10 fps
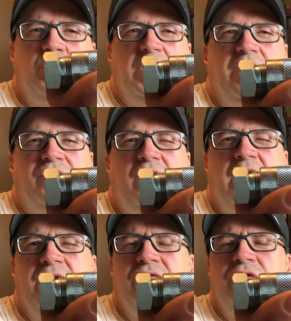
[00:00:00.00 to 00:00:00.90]

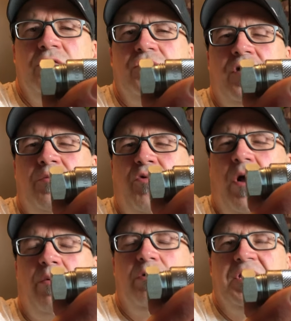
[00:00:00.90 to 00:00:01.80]
PSI. It's used on
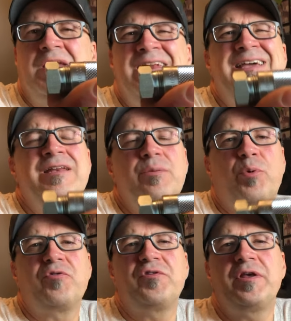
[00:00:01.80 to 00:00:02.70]
probably
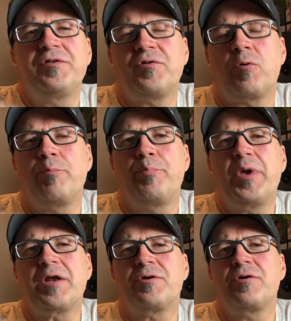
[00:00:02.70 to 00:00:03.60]
90% or
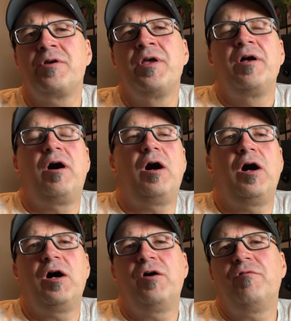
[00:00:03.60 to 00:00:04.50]
better
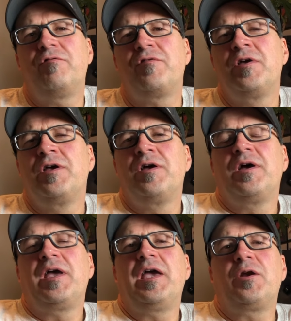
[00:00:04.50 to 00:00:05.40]
of
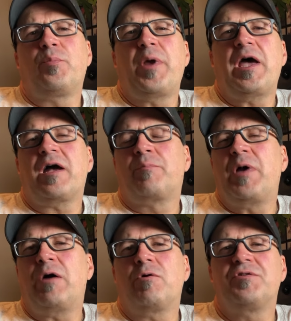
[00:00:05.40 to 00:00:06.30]
Enerpac,
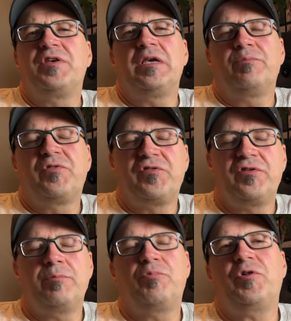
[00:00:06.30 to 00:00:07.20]
Power Team,
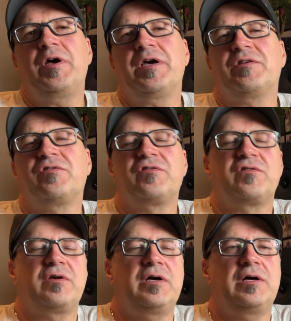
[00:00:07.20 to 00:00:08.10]
Simplex,